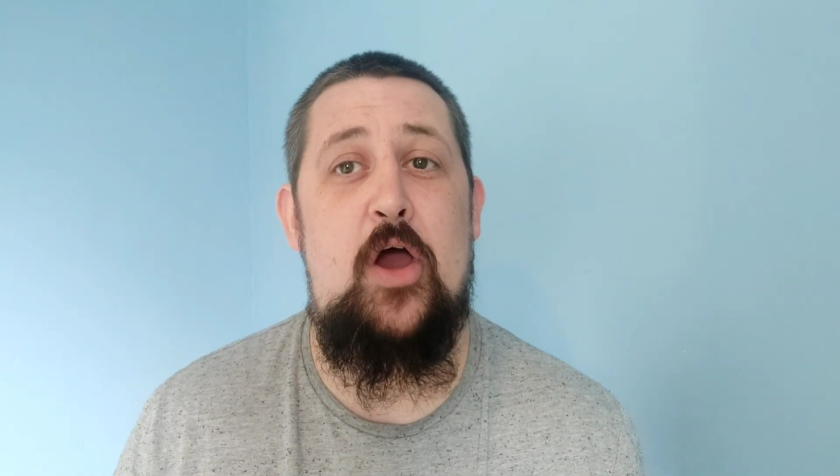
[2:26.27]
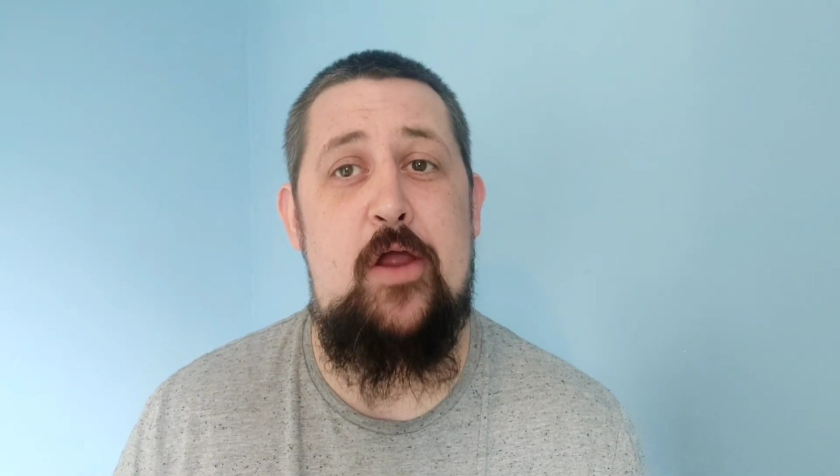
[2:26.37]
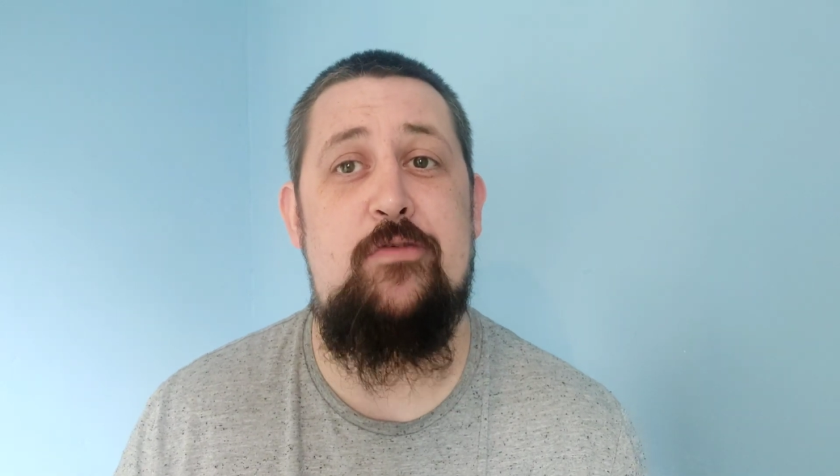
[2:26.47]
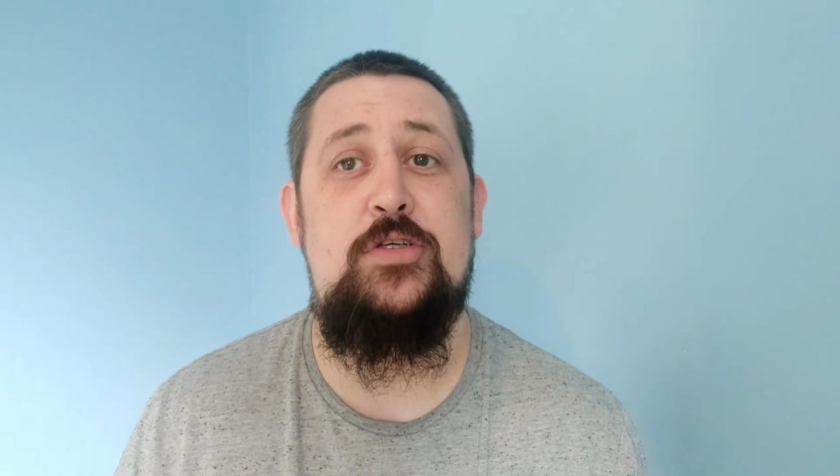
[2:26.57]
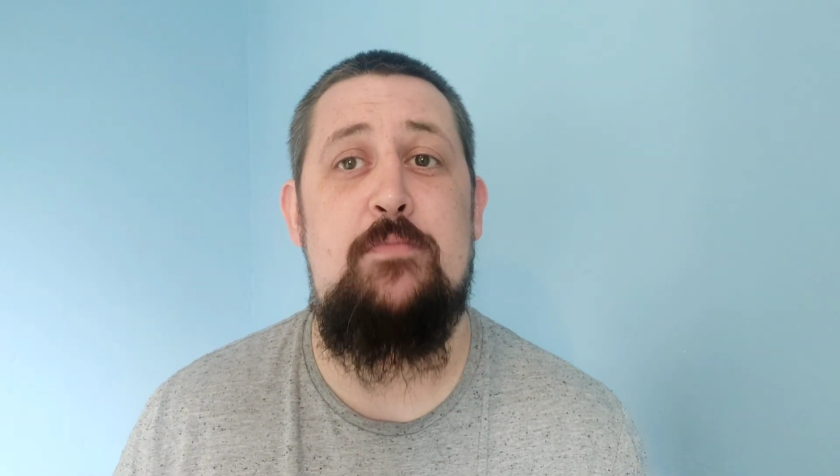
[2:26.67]

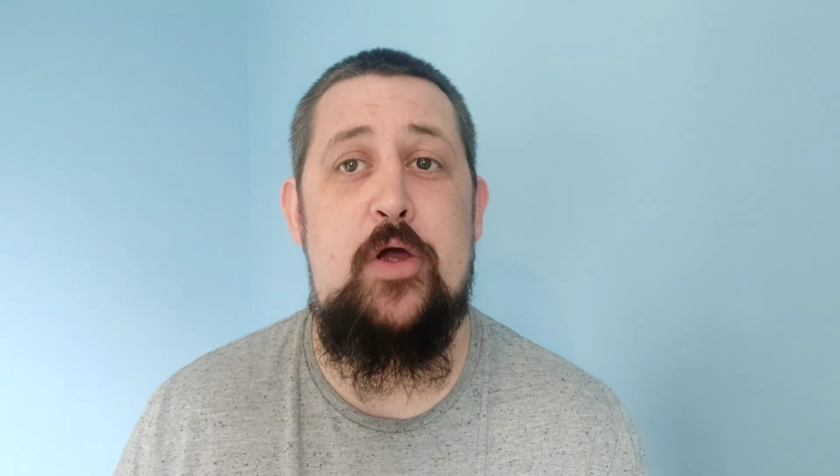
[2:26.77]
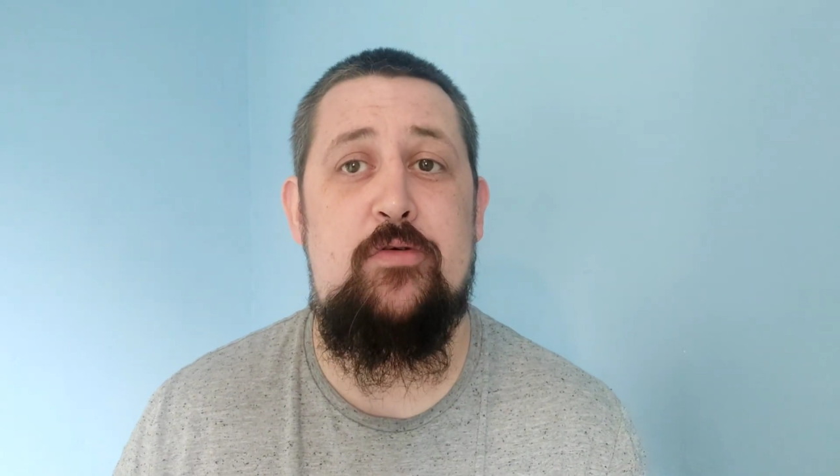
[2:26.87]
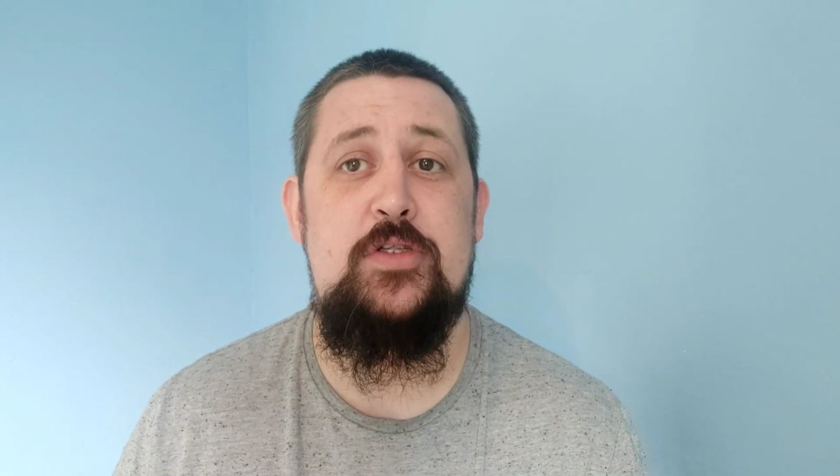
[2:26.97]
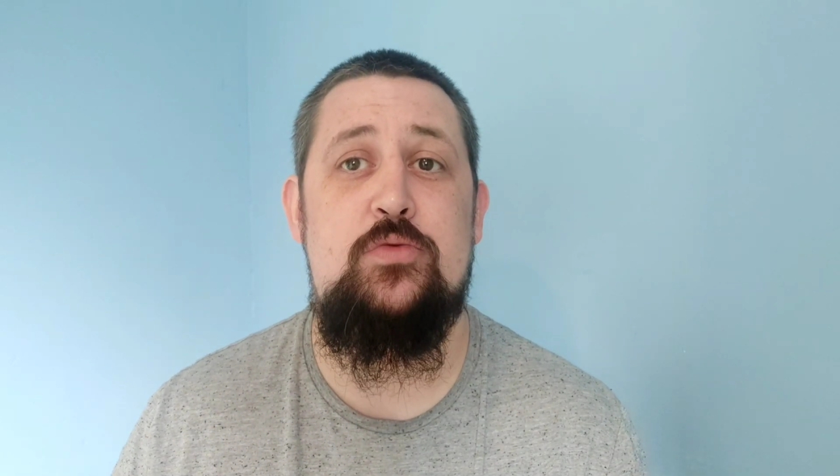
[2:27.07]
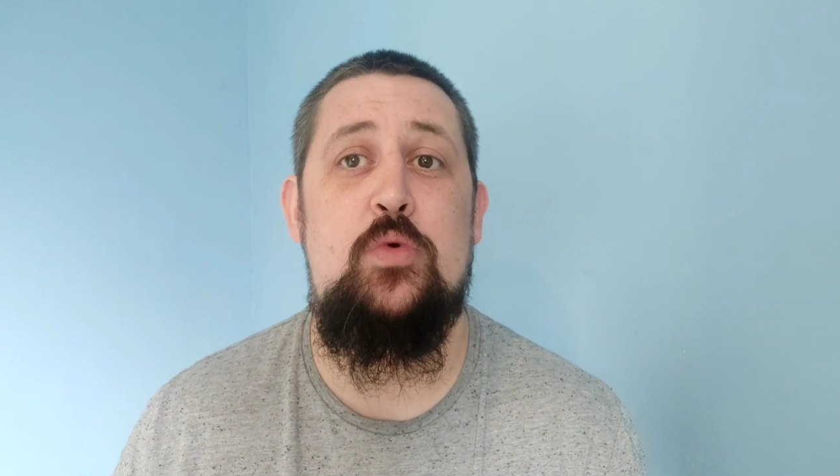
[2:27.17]
Irish
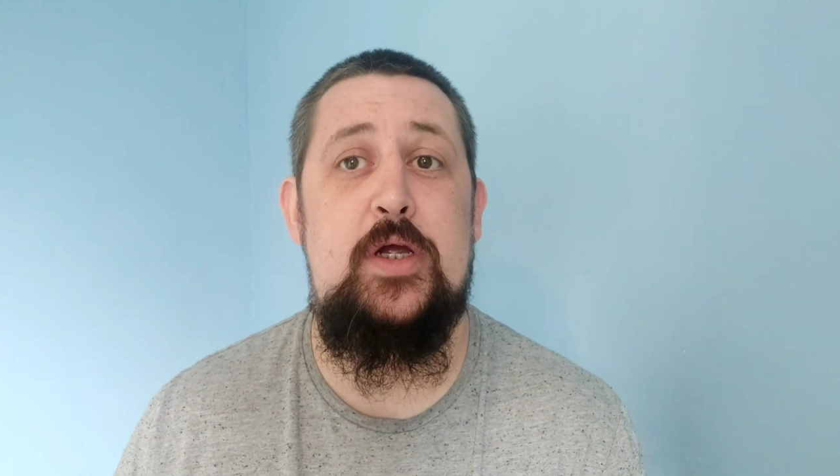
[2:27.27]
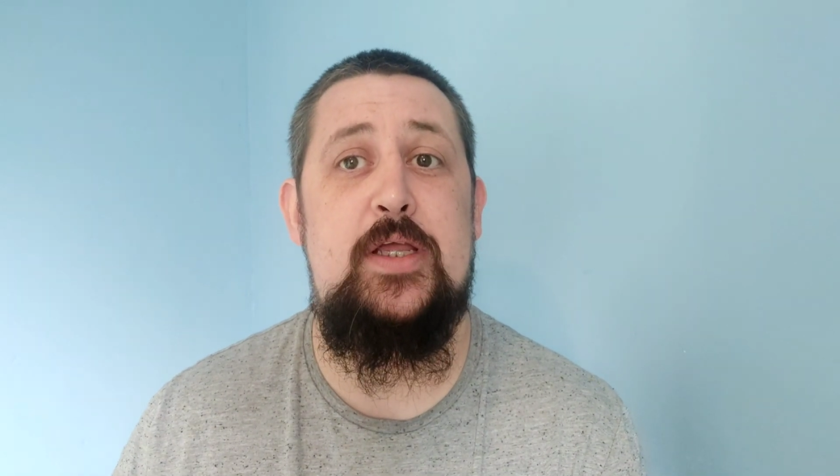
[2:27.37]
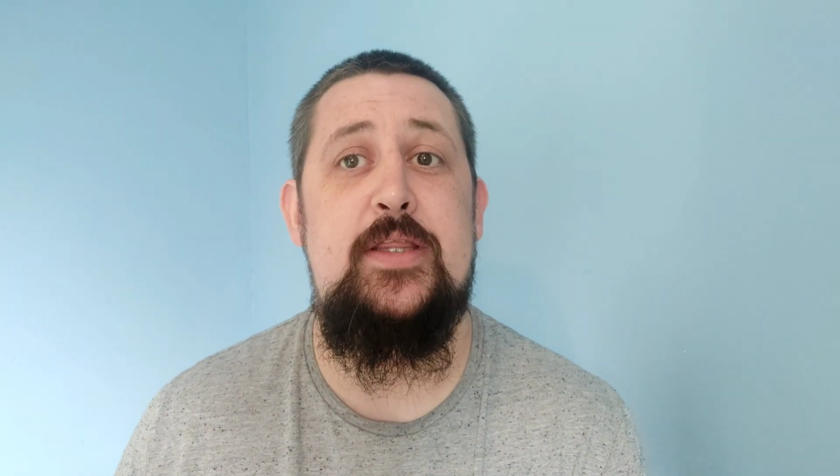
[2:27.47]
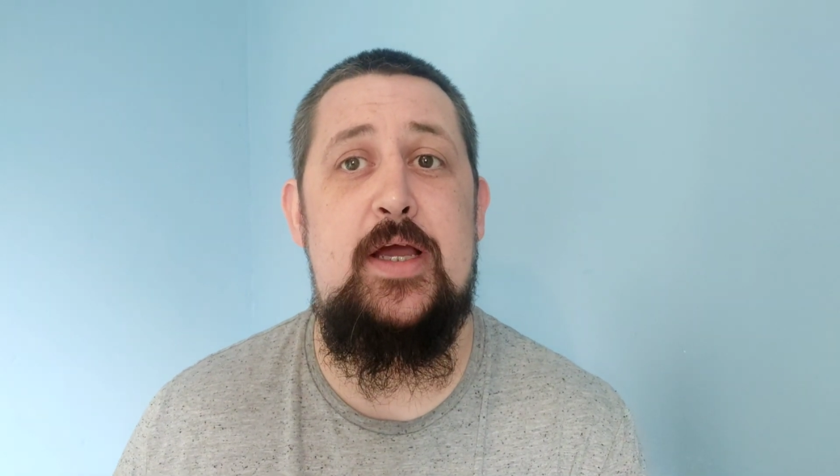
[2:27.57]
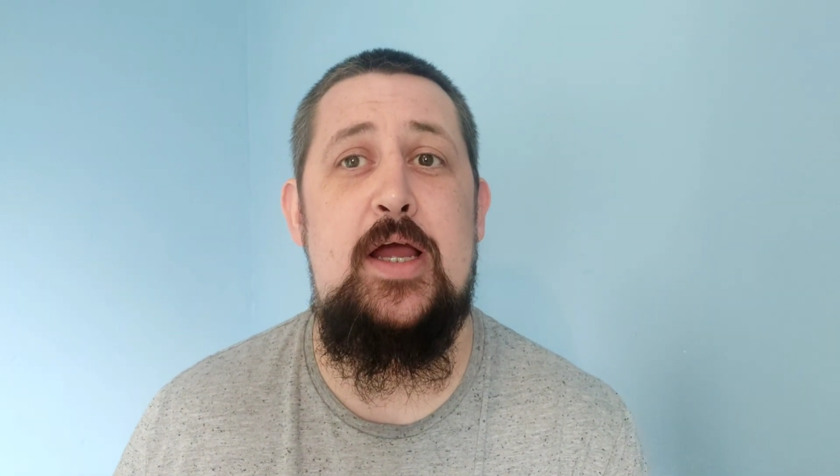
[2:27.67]
migrants
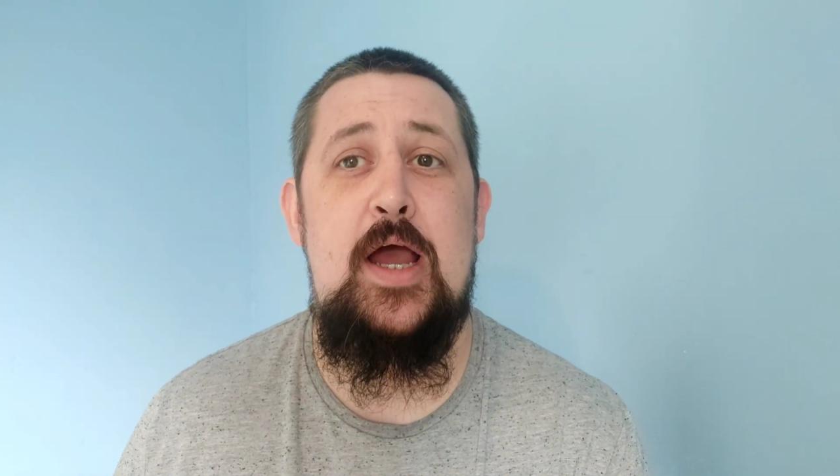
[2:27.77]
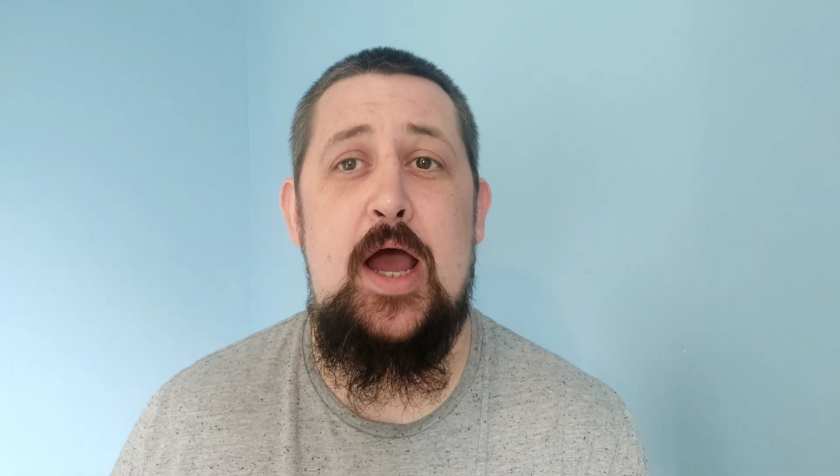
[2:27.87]
working there,